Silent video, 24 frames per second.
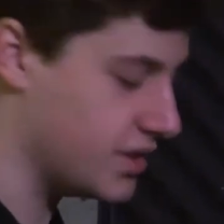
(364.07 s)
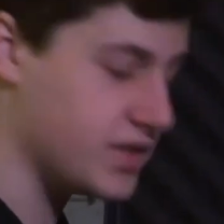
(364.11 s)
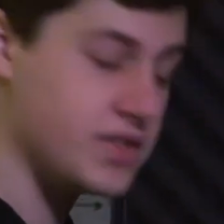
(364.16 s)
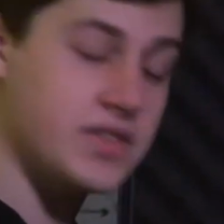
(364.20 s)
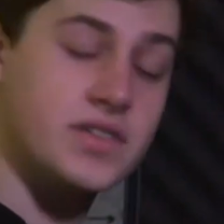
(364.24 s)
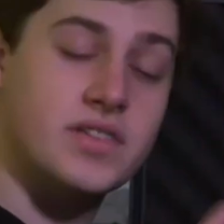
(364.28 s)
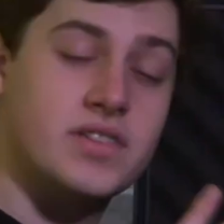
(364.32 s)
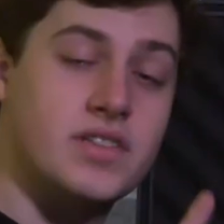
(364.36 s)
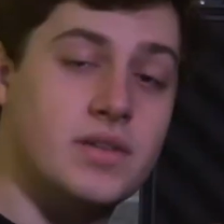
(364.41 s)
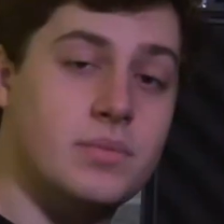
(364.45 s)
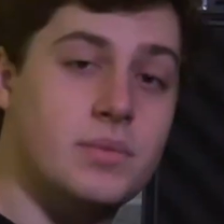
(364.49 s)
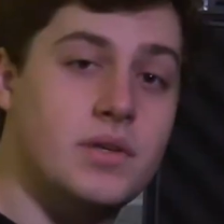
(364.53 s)
the
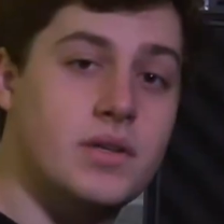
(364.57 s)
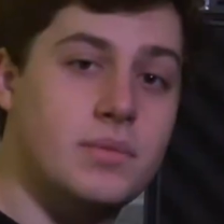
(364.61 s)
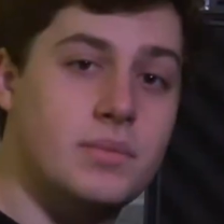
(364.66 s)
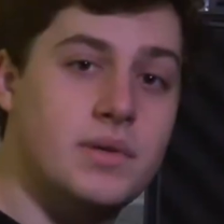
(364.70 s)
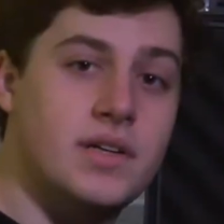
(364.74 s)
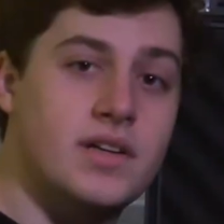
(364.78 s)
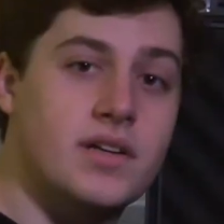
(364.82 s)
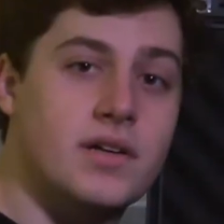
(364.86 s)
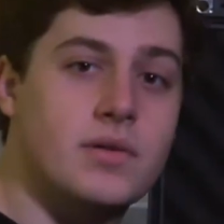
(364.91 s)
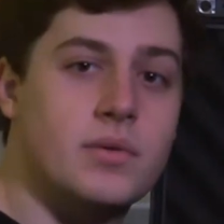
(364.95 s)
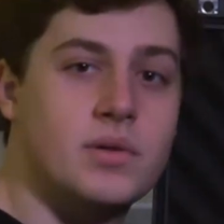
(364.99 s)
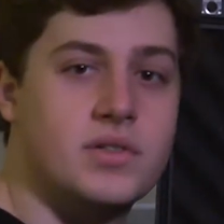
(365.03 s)
60
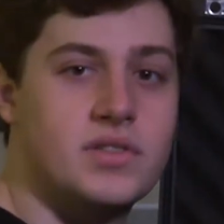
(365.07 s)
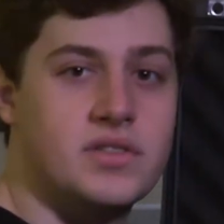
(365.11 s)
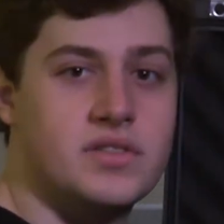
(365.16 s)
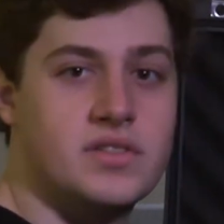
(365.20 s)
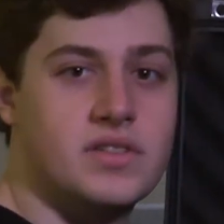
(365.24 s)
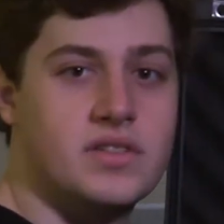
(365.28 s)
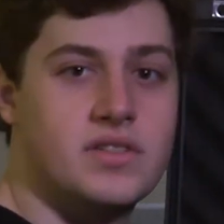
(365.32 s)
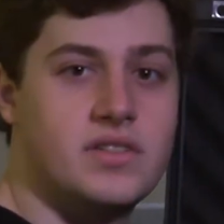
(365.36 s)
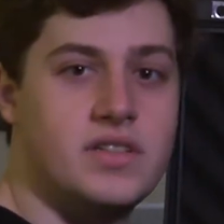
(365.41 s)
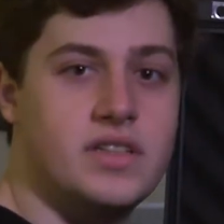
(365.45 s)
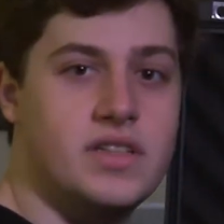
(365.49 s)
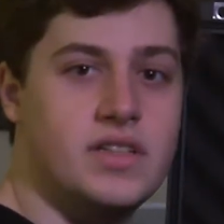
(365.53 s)
millimeter, which is
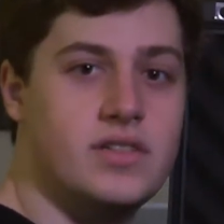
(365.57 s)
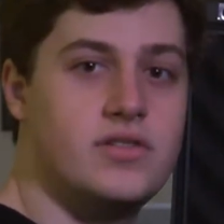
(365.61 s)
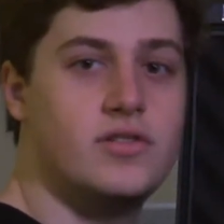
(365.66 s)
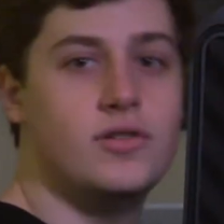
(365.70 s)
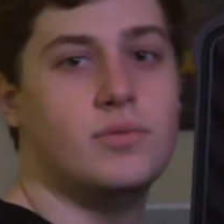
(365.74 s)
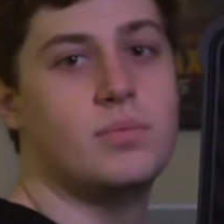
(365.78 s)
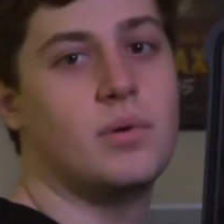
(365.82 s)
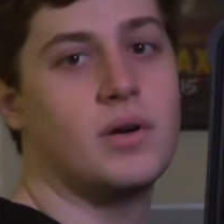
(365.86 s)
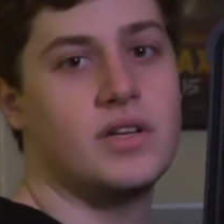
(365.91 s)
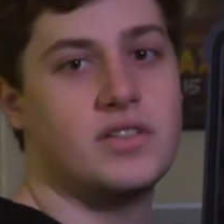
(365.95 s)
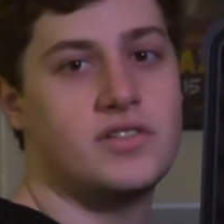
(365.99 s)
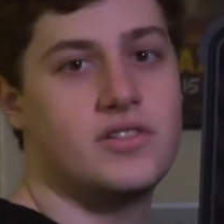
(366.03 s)
a
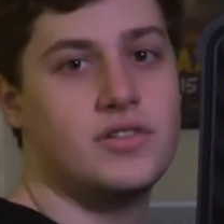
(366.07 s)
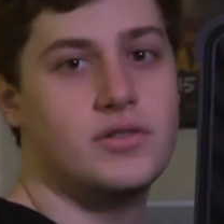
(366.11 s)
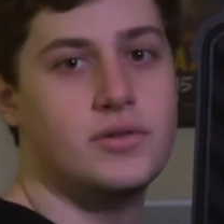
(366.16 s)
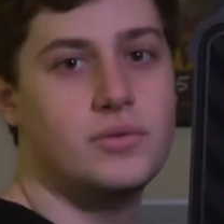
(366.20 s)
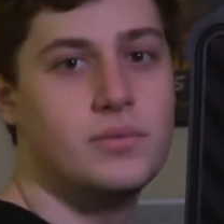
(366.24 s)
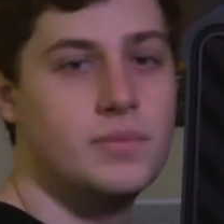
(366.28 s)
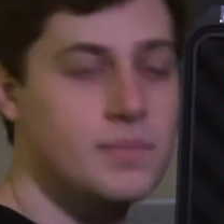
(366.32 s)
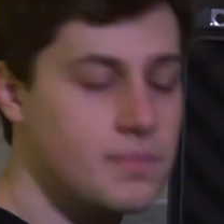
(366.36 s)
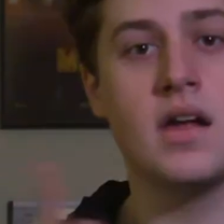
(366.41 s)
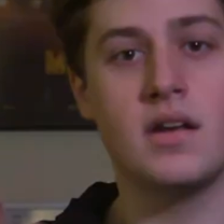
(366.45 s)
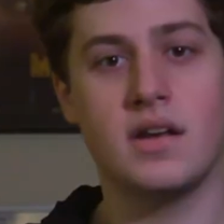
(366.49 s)
T2.2.